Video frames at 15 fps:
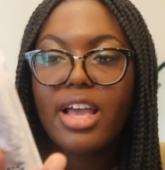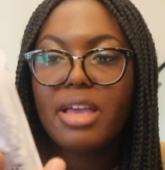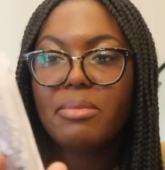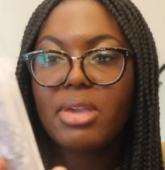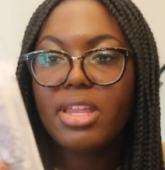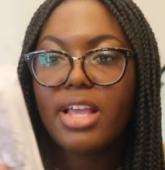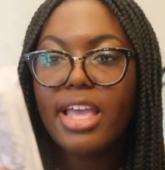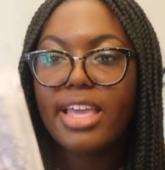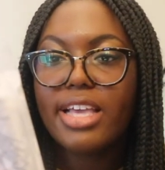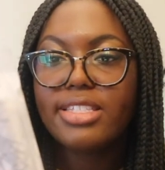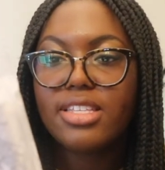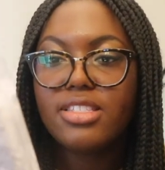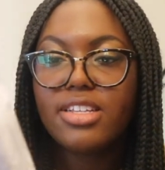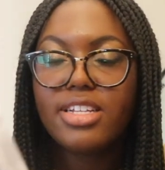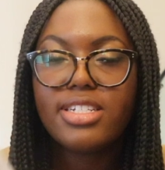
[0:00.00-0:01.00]
I mean, I guess
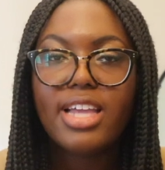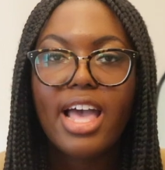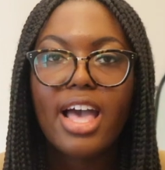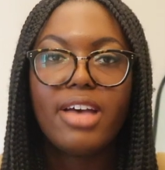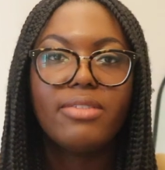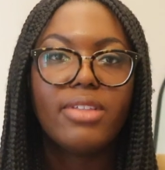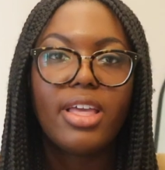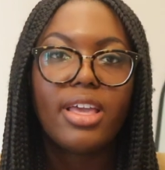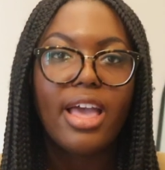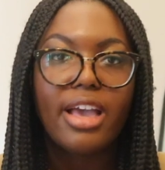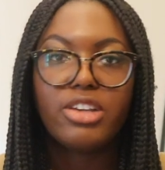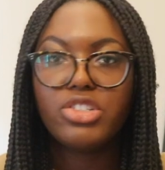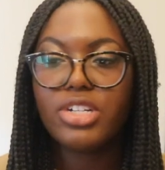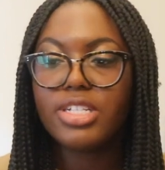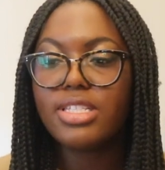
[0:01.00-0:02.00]
it's good to have like
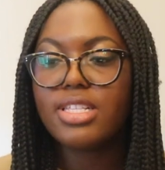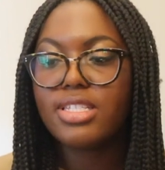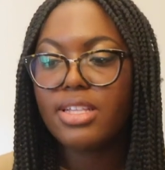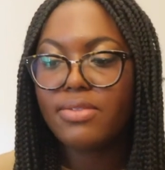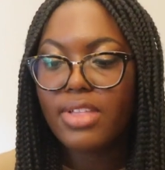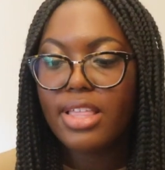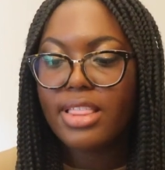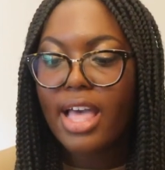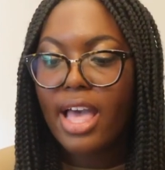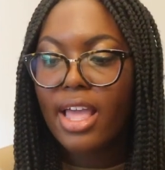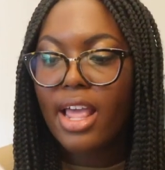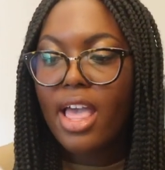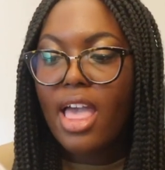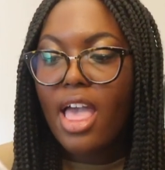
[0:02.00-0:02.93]
extras and stuff like that.